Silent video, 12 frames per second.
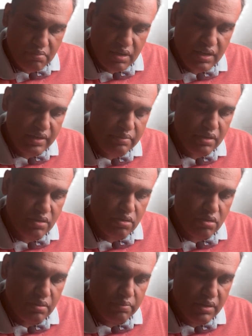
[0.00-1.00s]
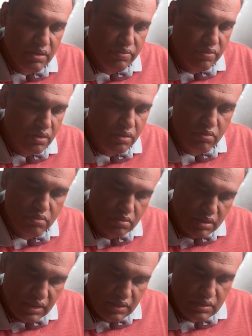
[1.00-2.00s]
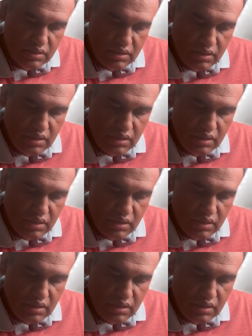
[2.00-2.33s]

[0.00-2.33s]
Let me draw a bit for you guys.